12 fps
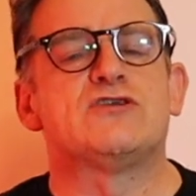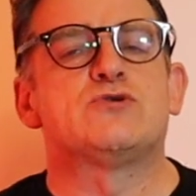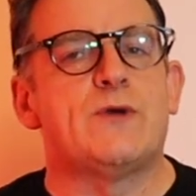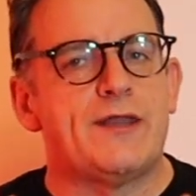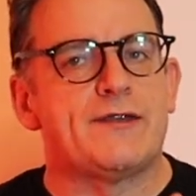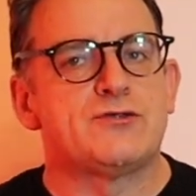as
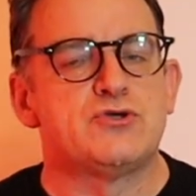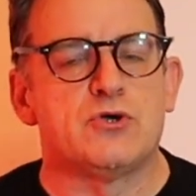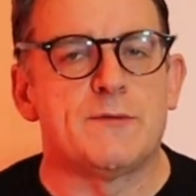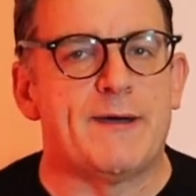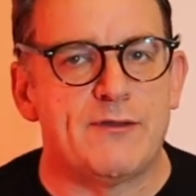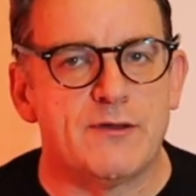well, and I'll talk
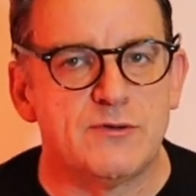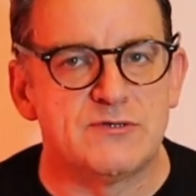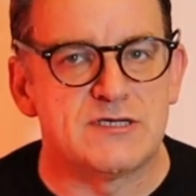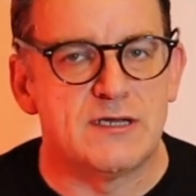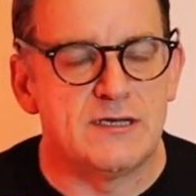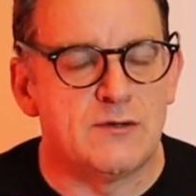about
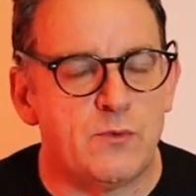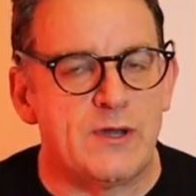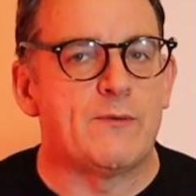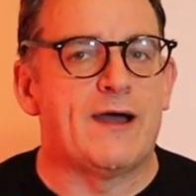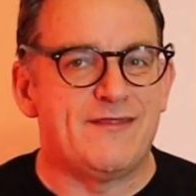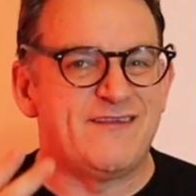those in a wee while.